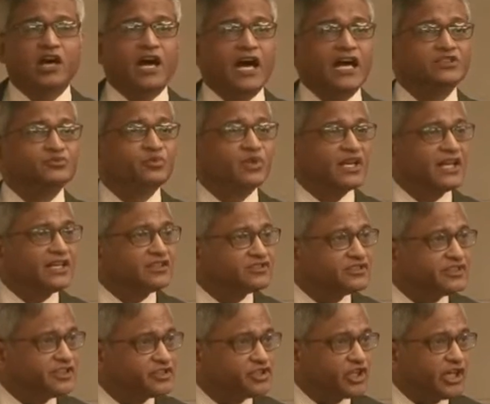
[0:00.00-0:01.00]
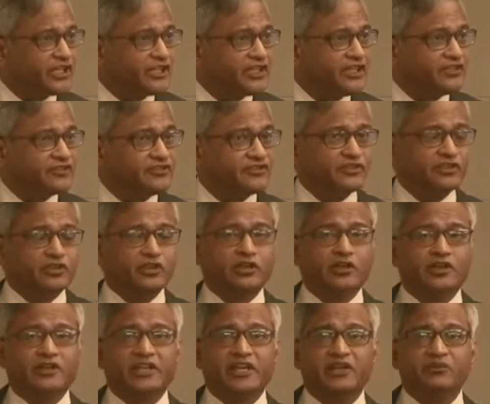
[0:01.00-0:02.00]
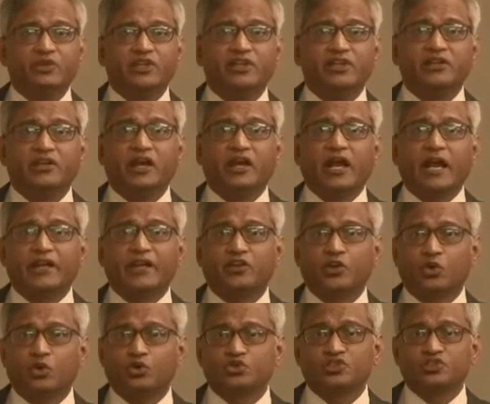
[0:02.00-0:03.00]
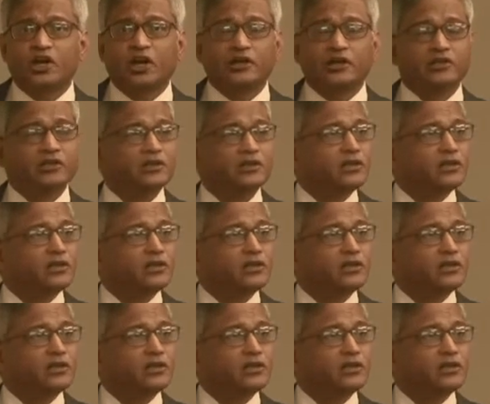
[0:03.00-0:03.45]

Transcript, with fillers: as well as the Chinese uh, Navy and the Coast Guard